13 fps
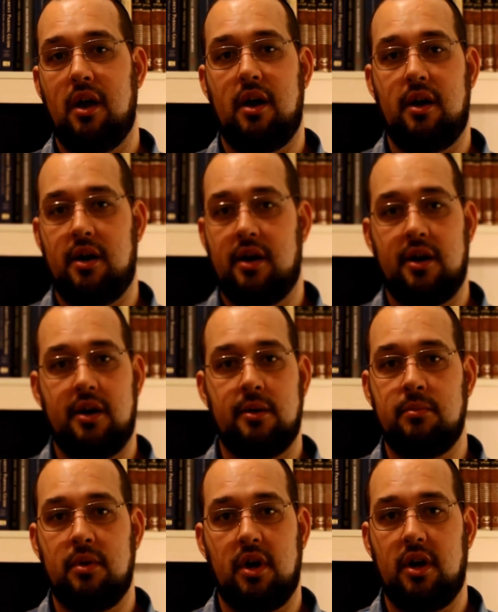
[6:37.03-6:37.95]

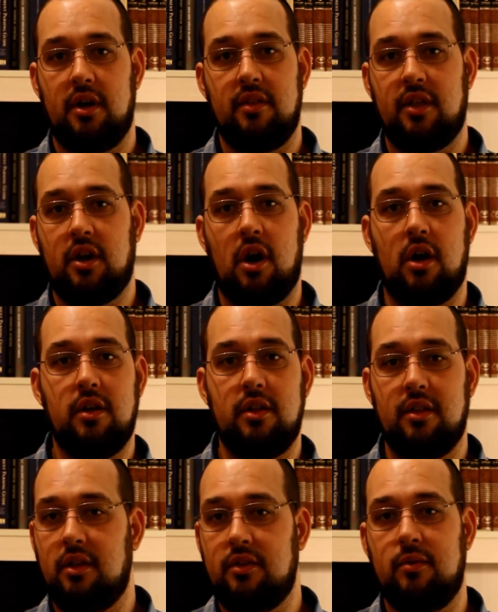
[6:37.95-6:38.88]

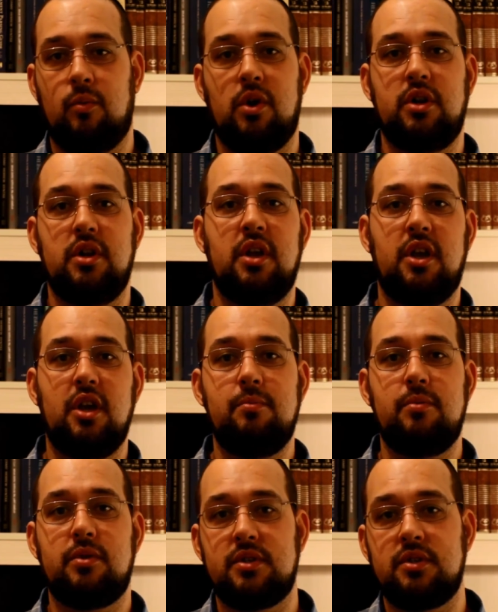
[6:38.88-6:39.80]
the word in
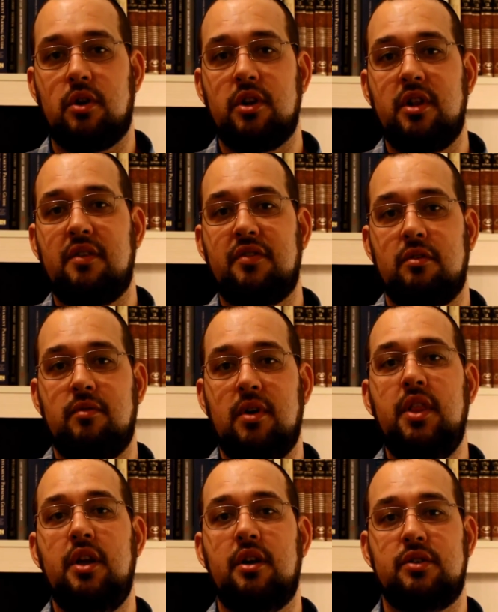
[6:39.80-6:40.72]
Hebrew is not enough to
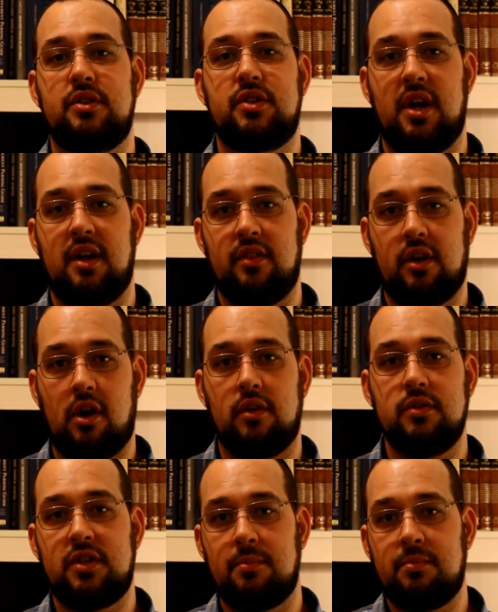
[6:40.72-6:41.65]
really understand the
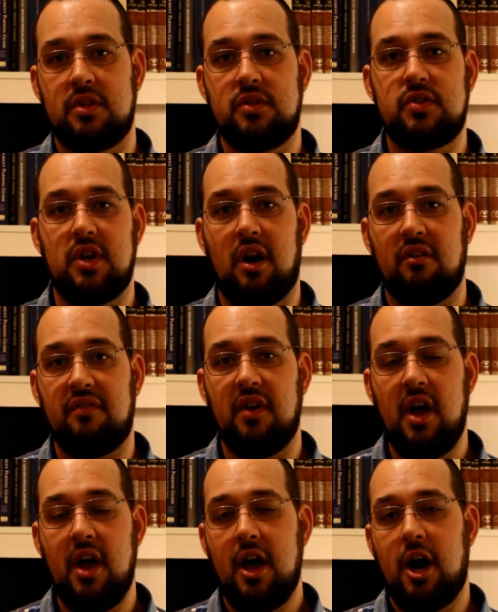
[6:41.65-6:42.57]
concept
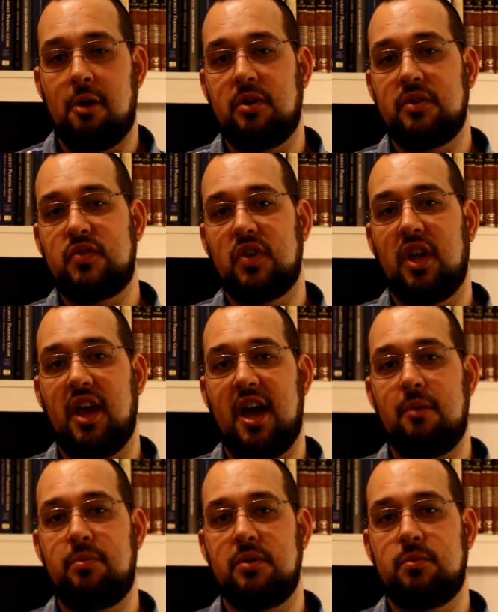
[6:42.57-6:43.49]
itself. I'm not saying it
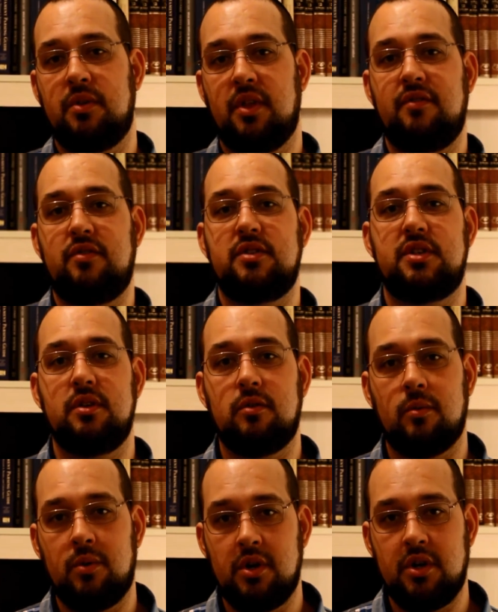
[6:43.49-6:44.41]
happens with every
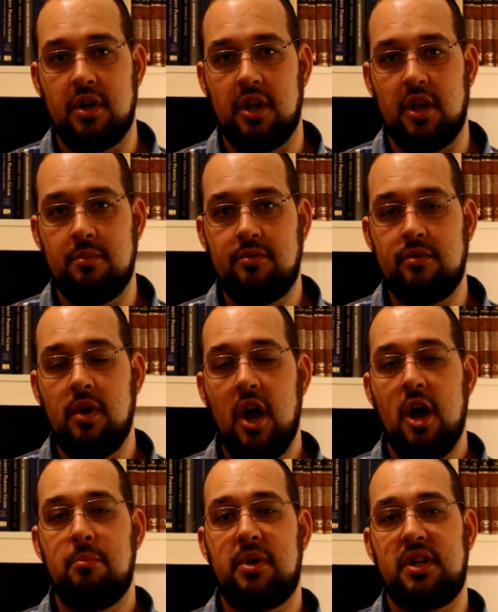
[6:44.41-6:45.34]
single word in Hebrew,
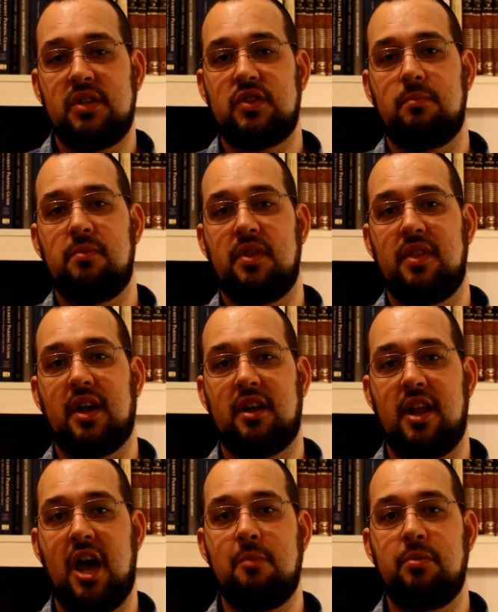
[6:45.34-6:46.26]
but it's something that
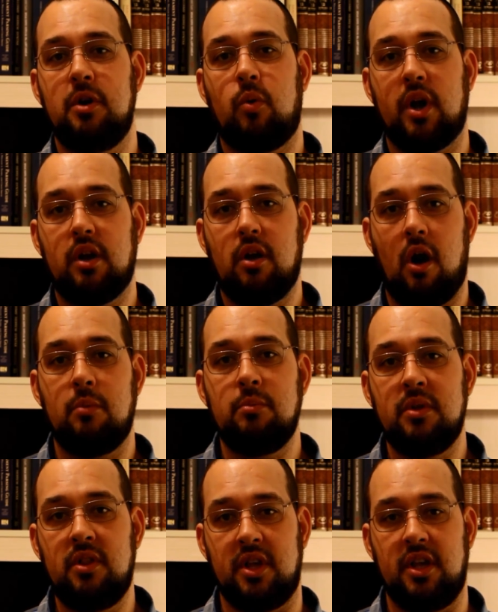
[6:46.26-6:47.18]
can happen quite
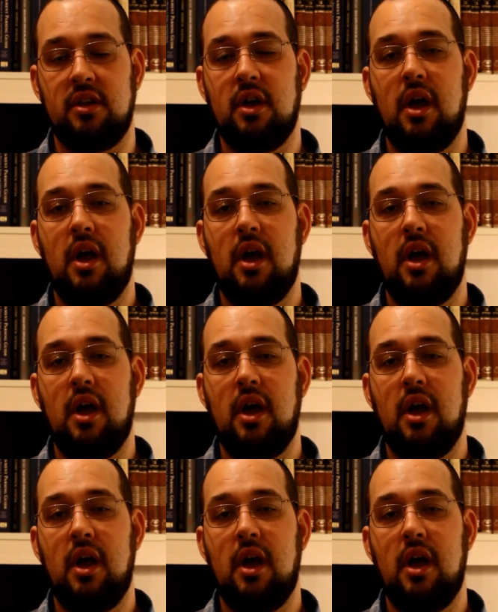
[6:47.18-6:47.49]
commonly.